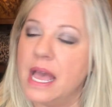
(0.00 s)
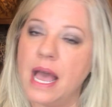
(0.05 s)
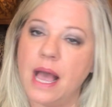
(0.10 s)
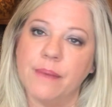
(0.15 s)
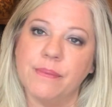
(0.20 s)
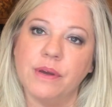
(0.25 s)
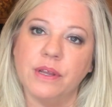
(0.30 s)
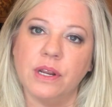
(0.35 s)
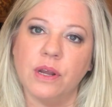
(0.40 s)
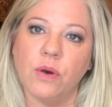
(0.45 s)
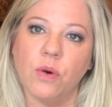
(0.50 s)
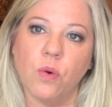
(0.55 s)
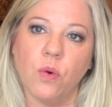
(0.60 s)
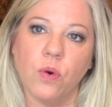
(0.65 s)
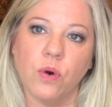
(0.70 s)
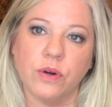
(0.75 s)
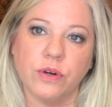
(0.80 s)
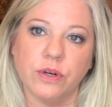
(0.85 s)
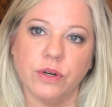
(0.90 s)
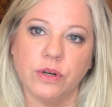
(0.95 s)
I'm going to
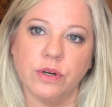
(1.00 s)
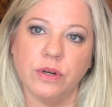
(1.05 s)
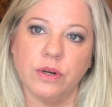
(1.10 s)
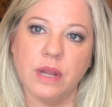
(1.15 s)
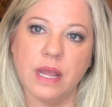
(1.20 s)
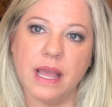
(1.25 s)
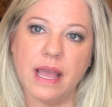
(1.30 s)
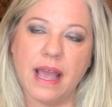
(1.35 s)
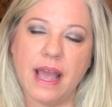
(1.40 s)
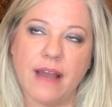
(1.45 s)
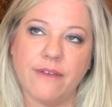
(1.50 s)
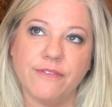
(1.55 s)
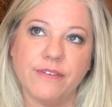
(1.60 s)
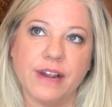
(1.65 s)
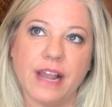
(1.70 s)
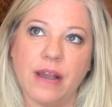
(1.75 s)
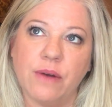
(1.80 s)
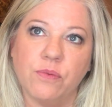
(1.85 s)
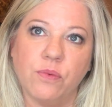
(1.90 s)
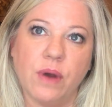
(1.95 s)
order, I
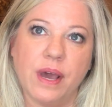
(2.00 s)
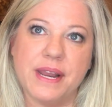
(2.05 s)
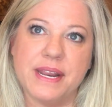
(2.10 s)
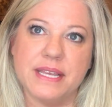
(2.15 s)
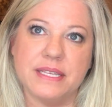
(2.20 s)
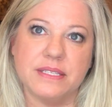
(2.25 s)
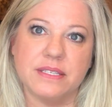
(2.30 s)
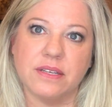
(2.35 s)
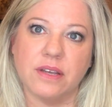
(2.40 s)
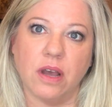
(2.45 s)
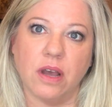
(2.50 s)
forgot what it's